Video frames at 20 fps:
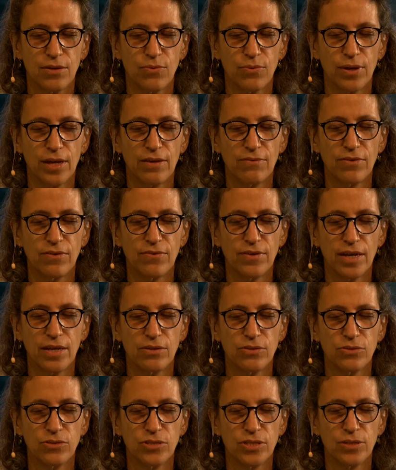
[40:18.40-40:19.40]
the wave of
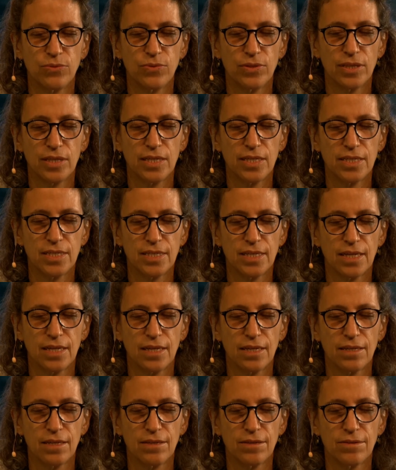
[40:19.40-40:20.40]
energy
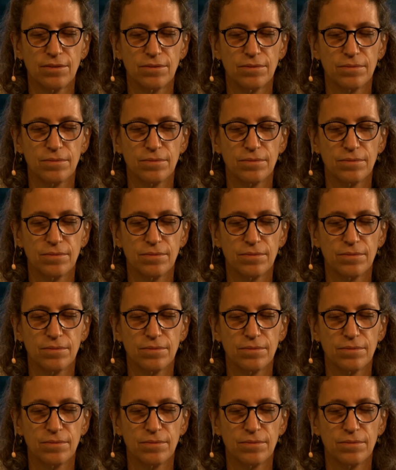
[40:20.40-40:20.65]
releasing.